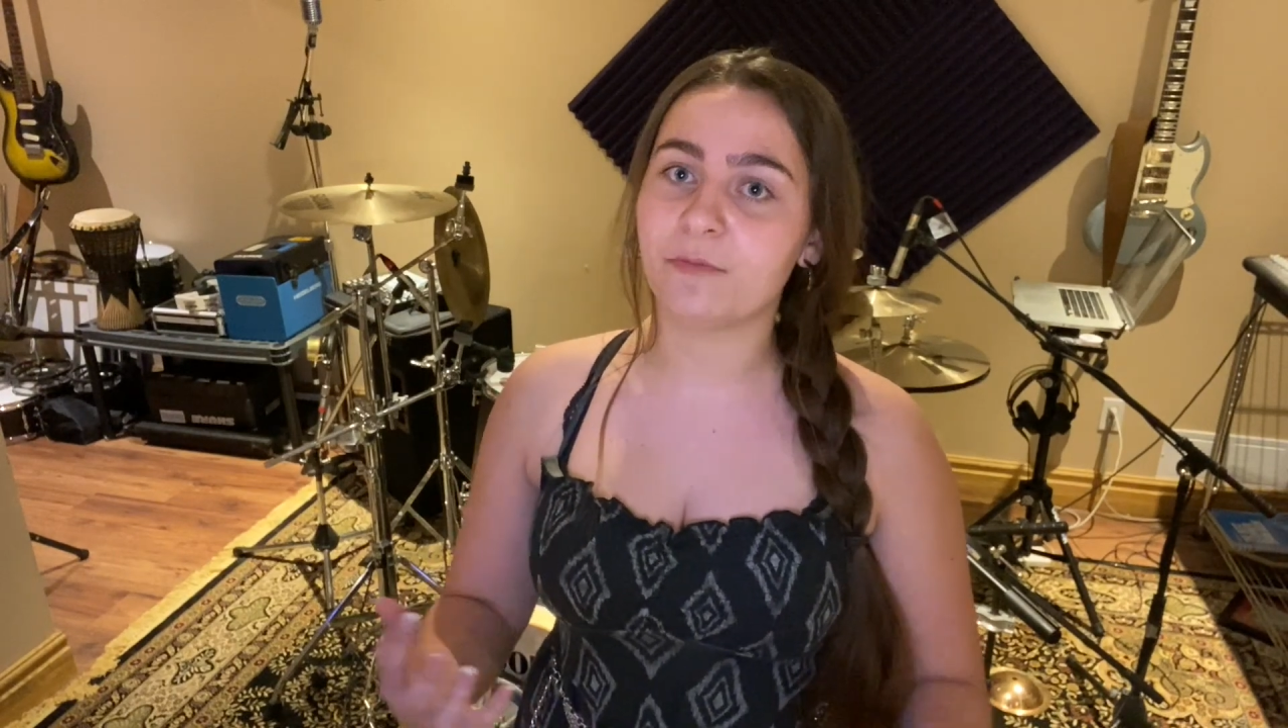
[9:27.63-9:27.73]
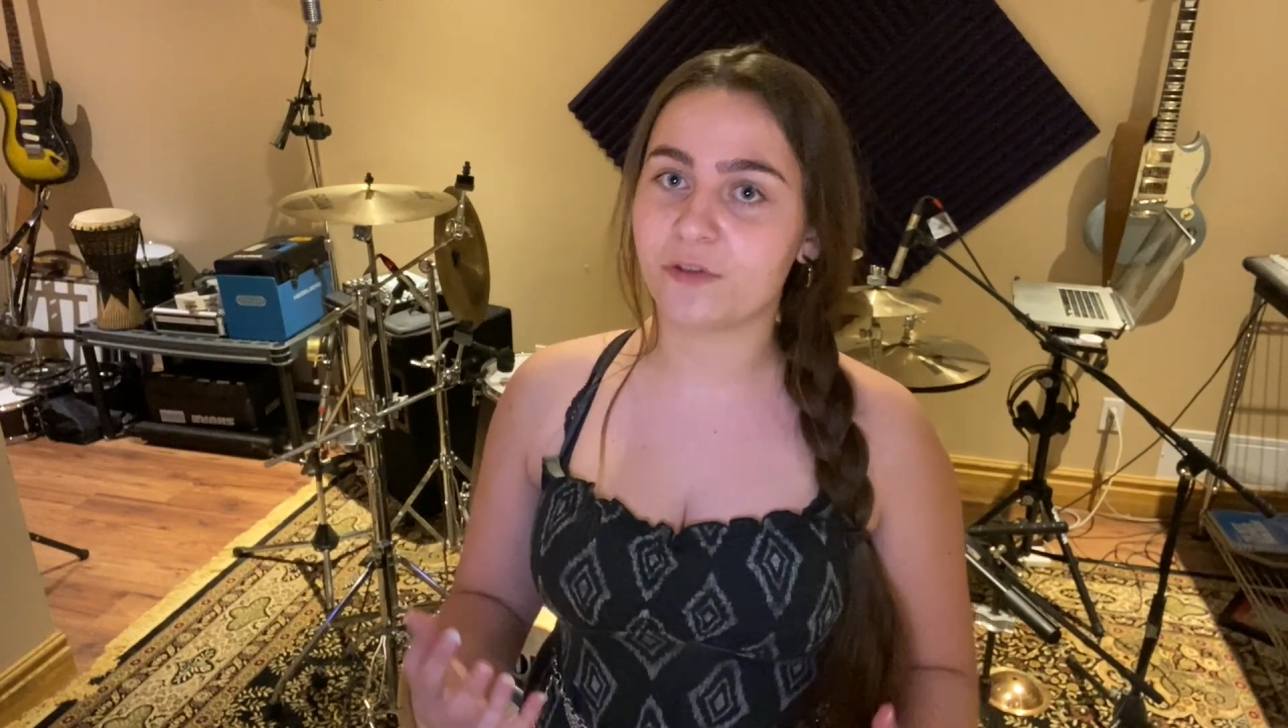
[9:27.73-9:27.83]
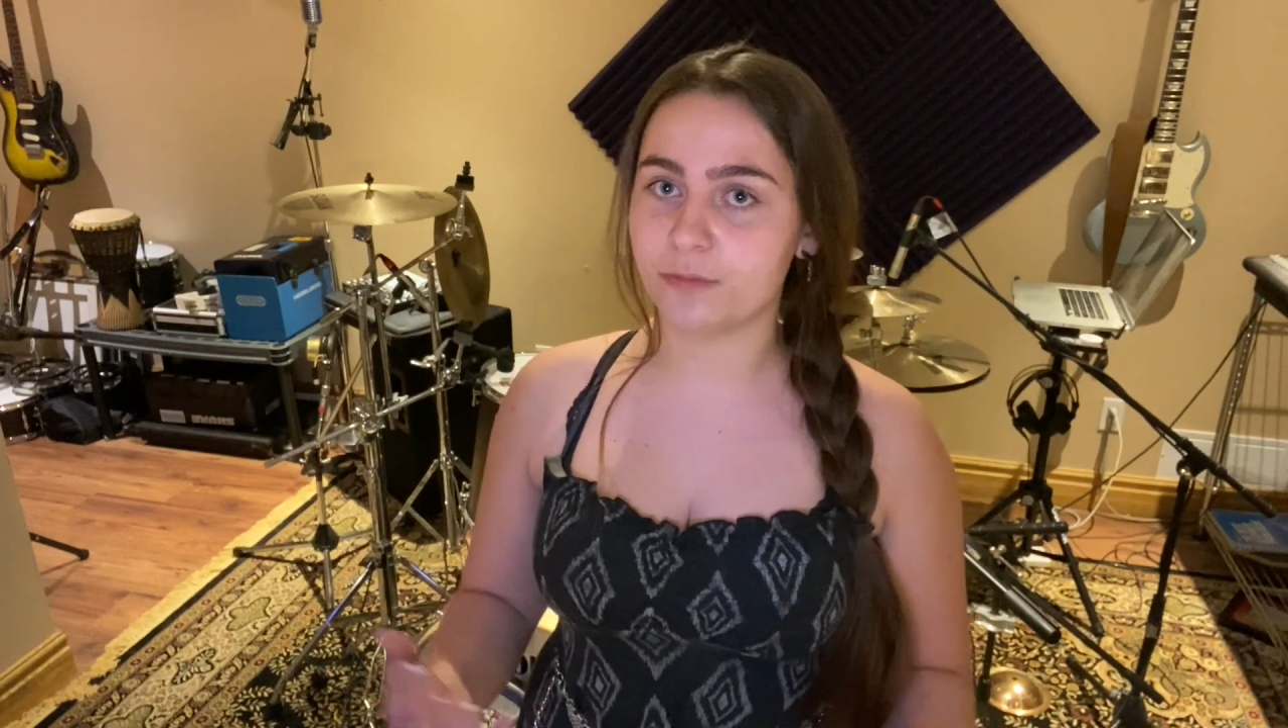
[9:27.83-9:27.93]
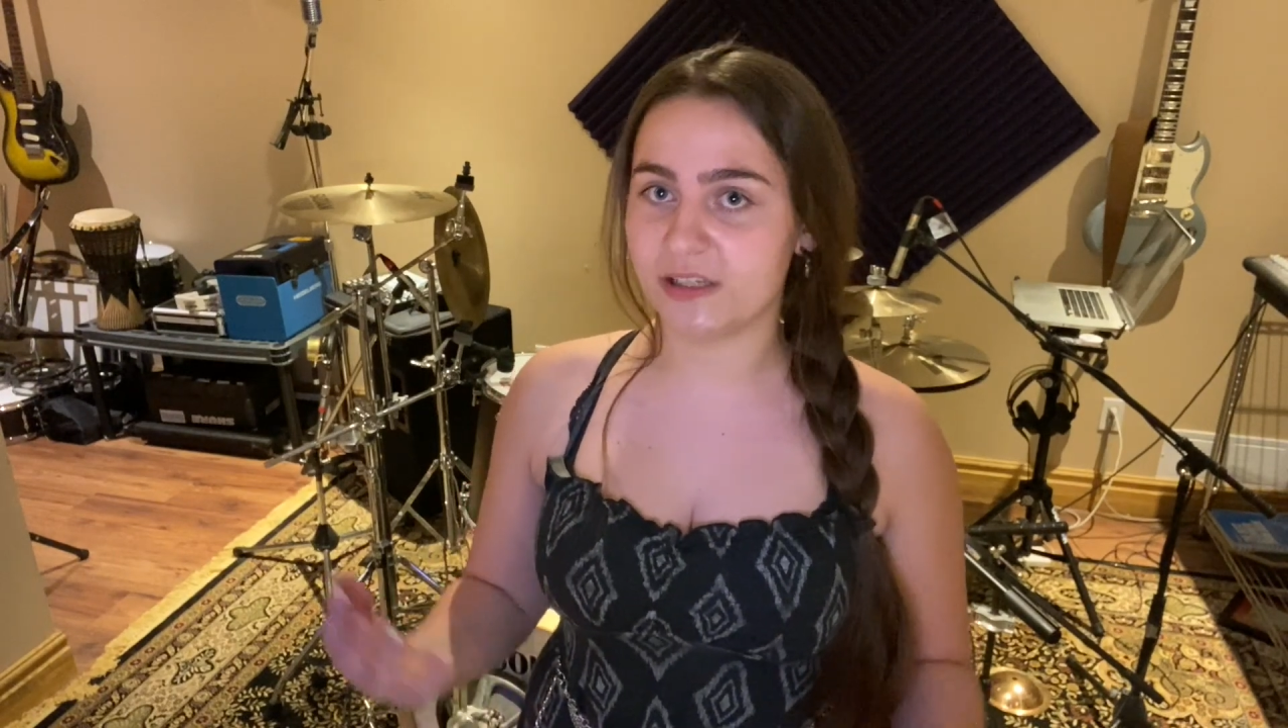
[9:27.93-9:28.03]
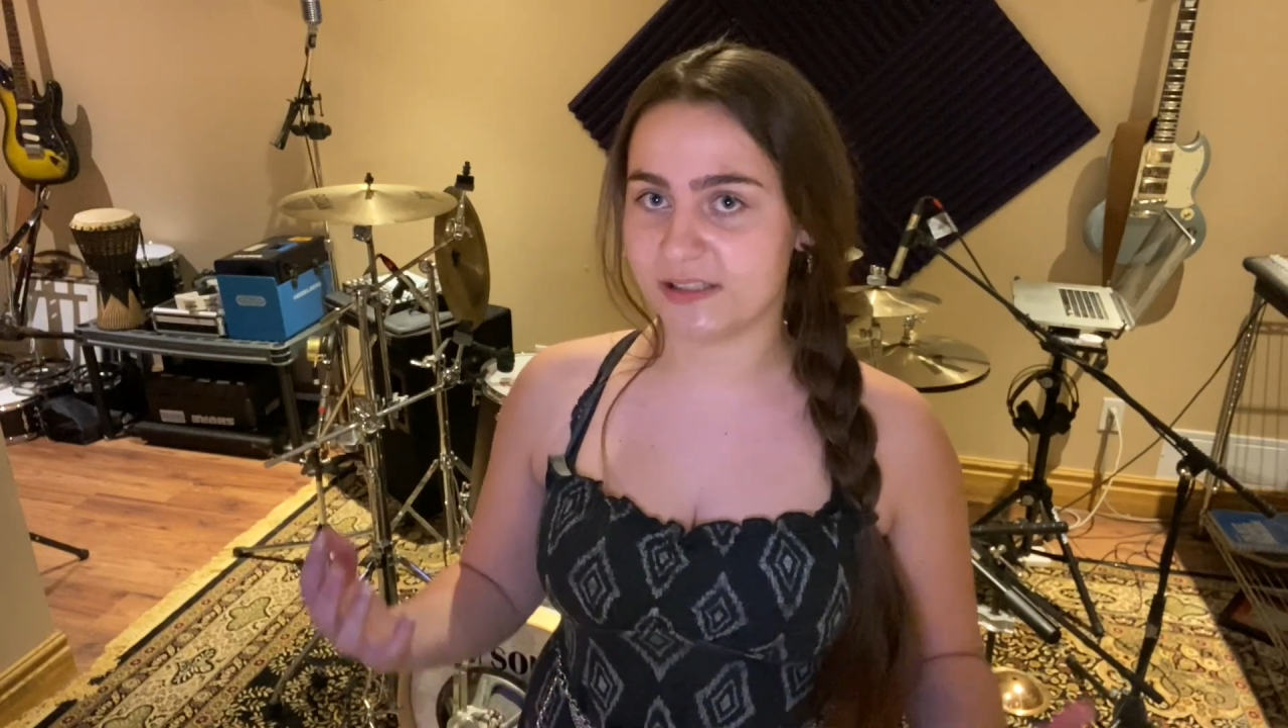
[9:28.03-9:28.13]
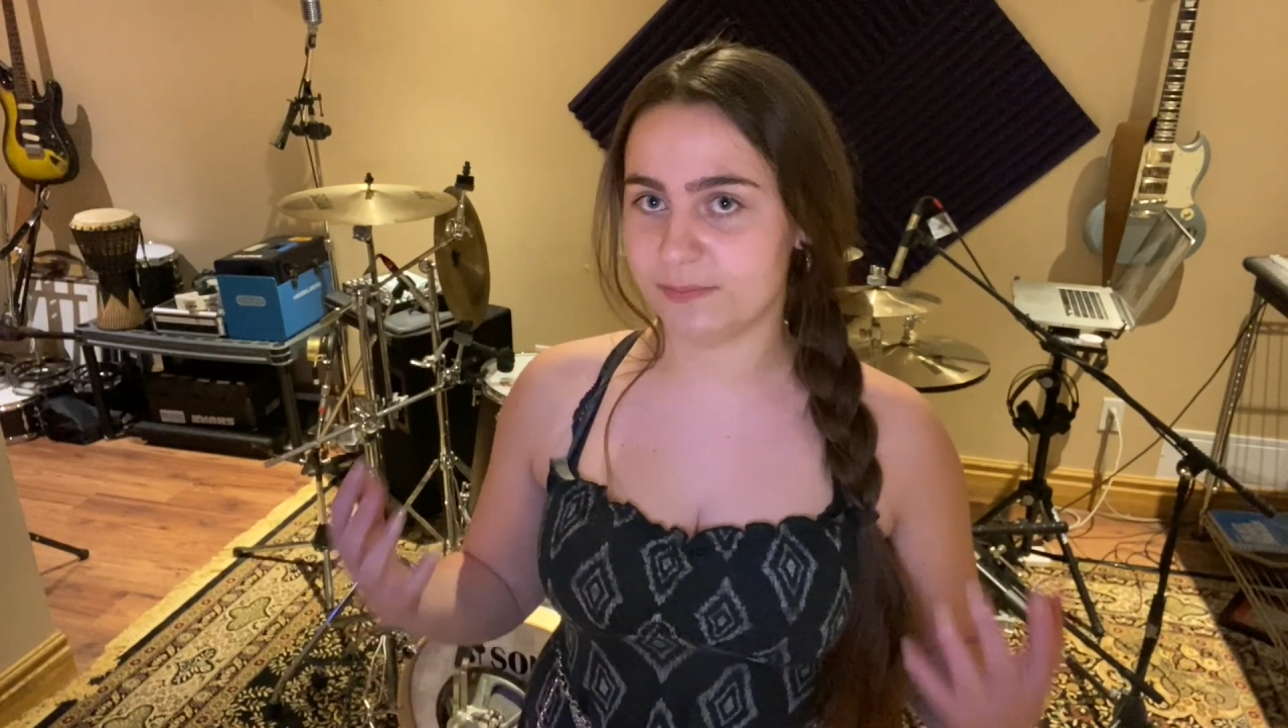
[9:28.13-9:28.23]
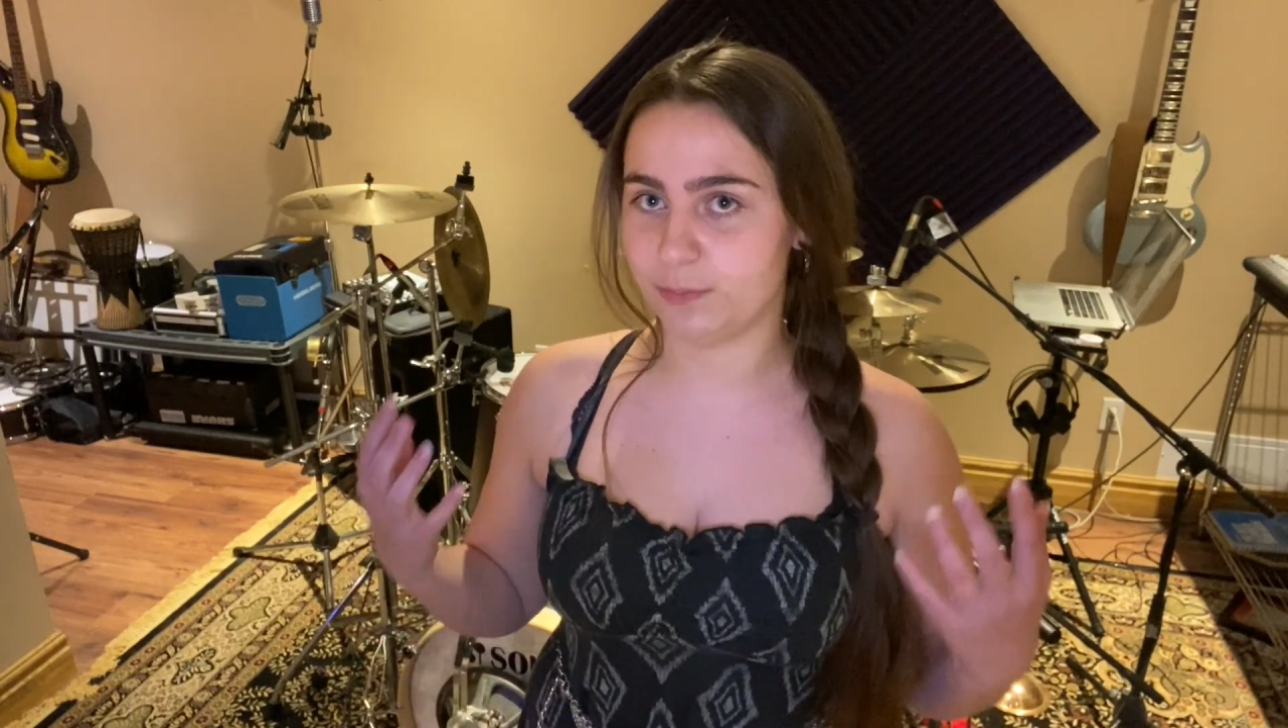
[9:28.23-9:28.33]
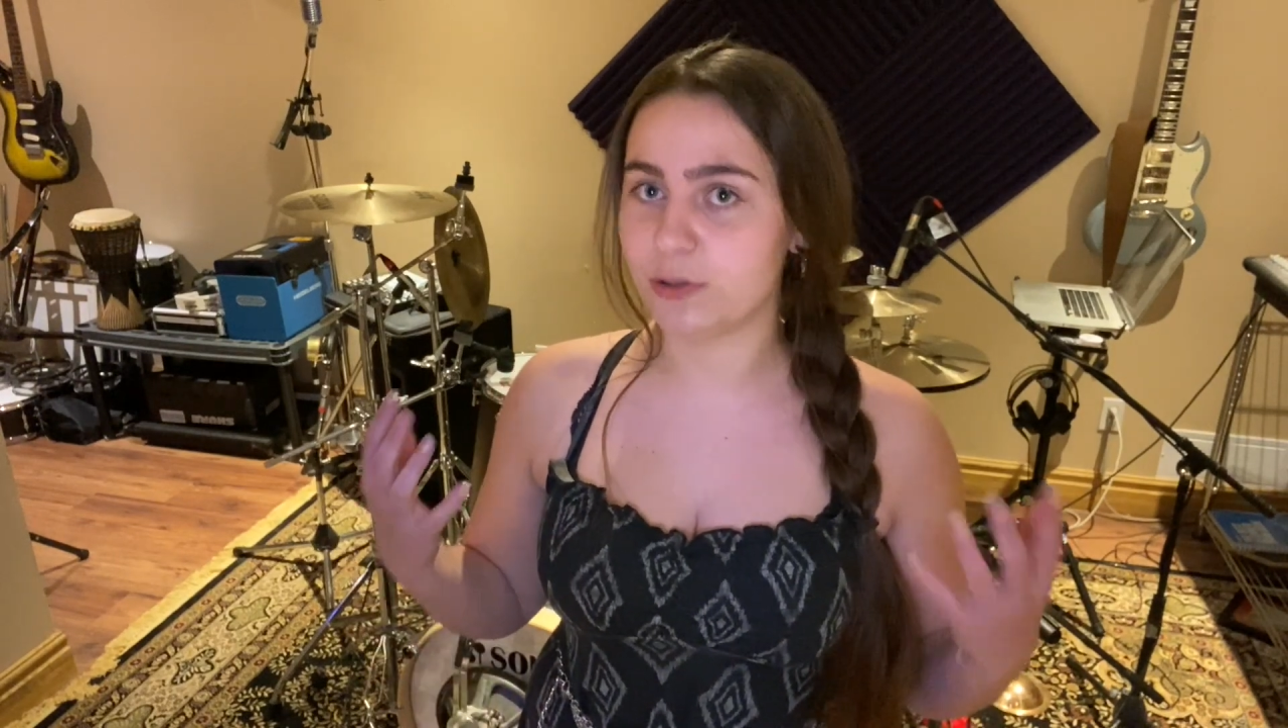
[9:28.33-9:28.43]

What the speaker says: from this